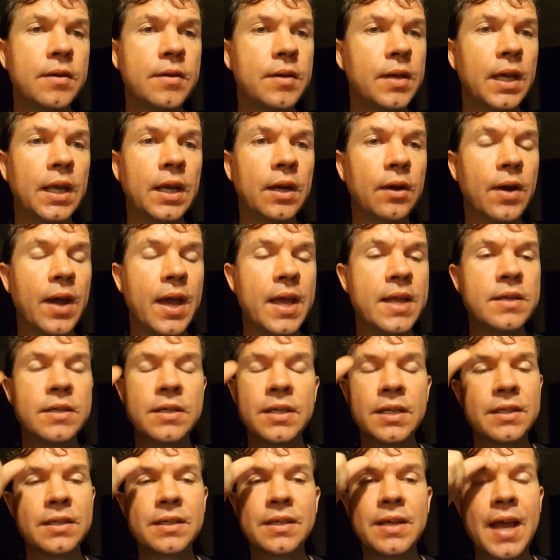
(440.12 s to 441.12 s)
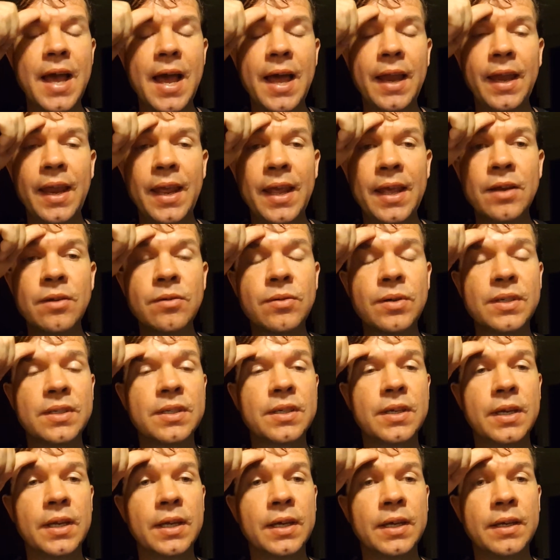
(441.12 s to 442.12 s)
and just not
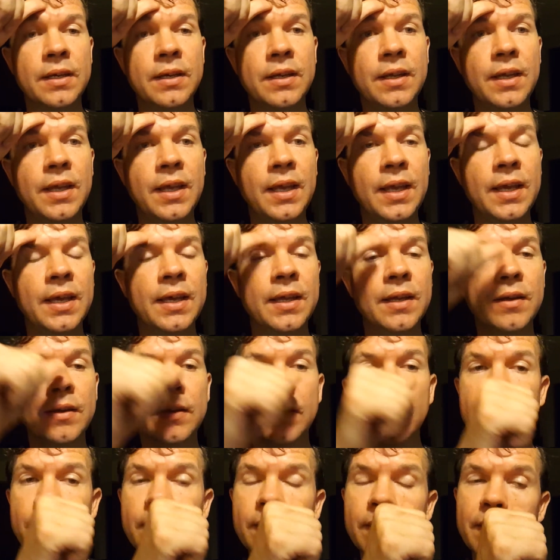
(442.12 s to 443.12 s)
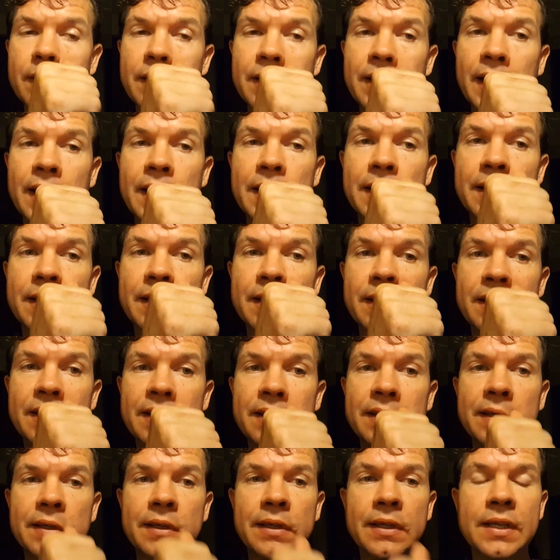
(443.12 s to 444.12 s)
interested in
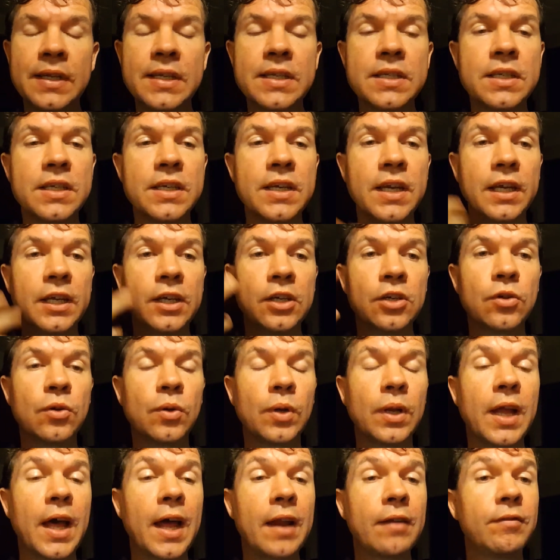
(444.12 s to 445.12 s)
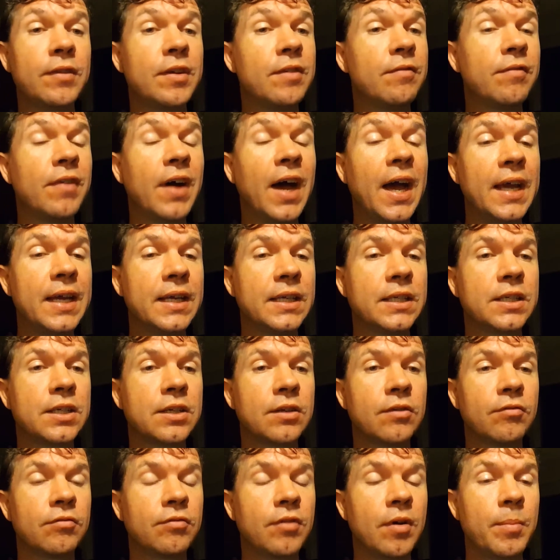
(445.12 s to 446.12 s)
listening to a lot of advice
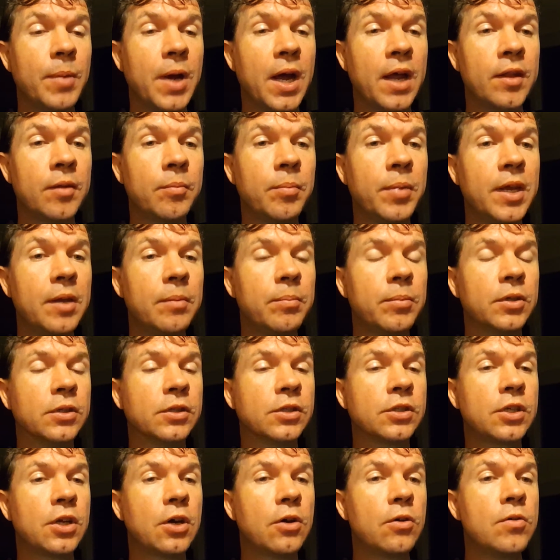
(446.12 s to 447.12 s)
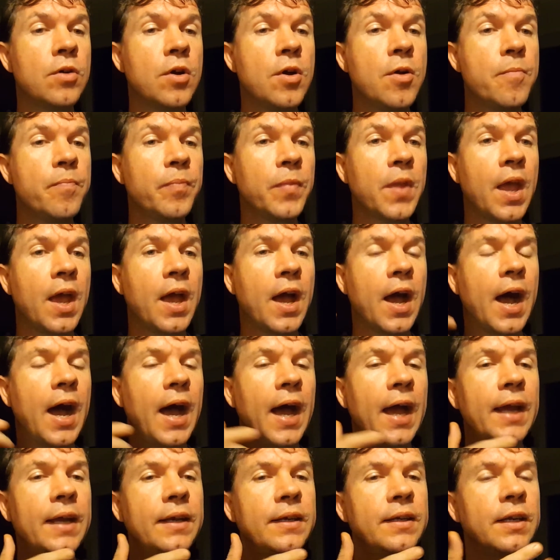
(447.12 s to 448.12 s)
from other people. So
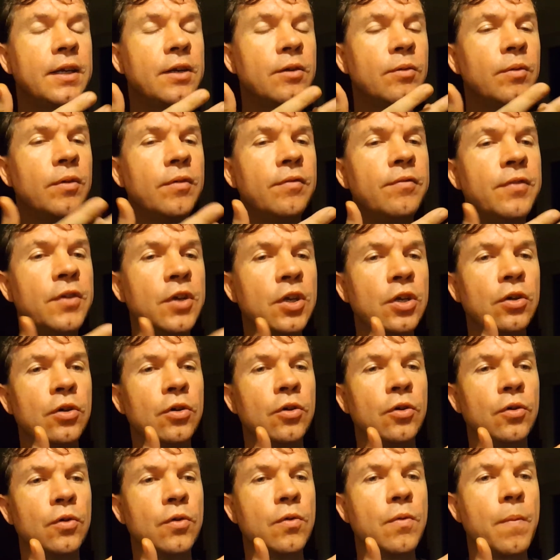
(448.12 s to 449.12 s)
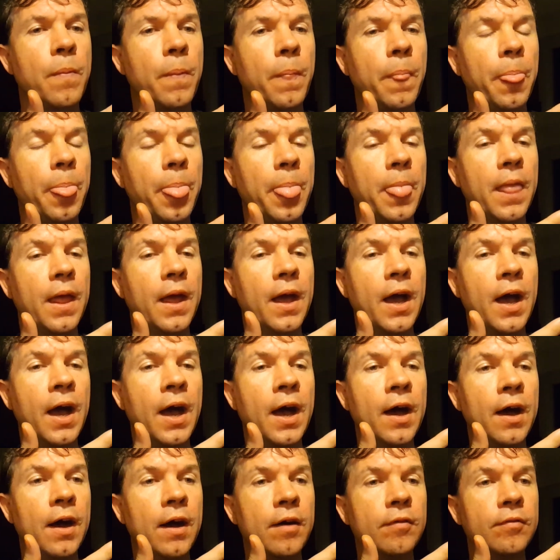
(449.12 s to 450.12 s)
I did a review
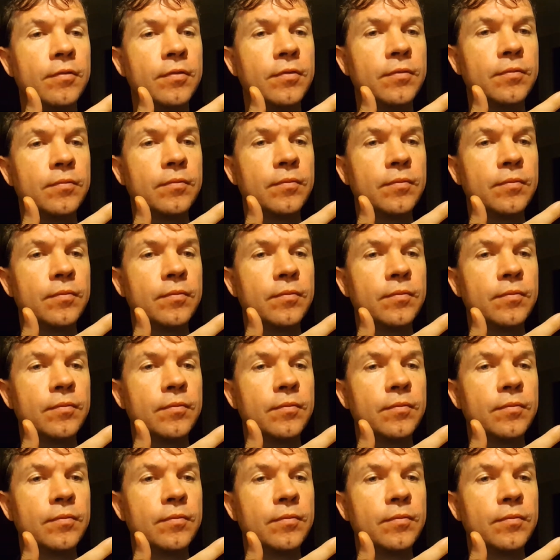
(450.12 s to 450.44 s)
of